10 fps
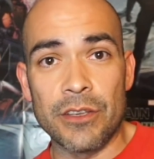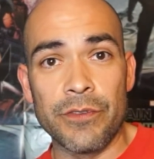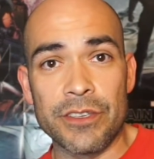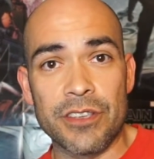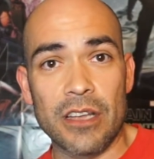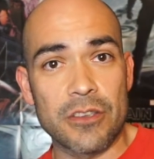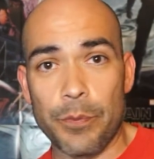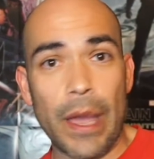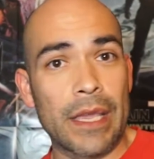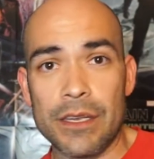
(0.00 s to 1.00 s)
Sylvia
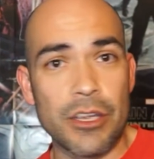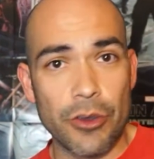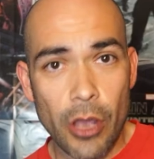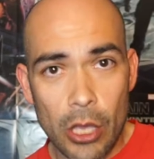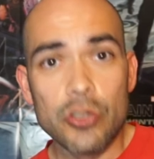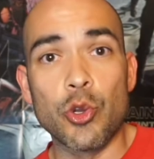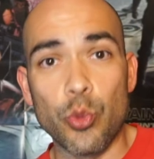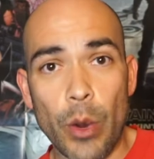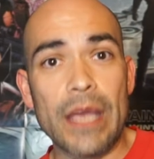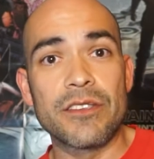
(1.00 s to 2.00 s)
Soska back in here to
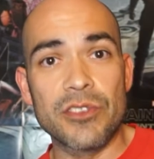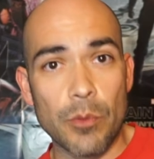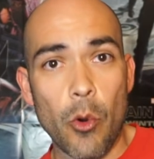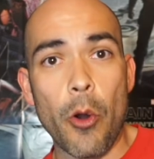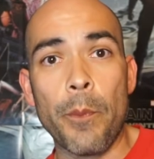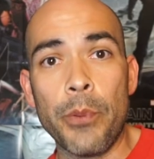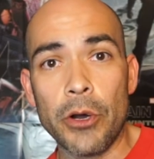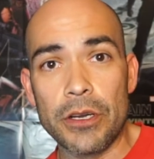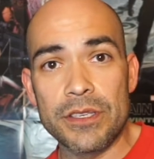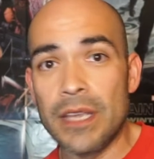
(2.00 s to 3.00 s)
write some more
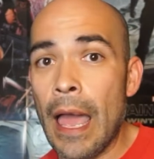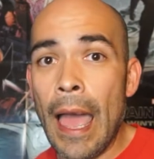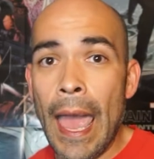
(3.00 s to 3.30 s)
books.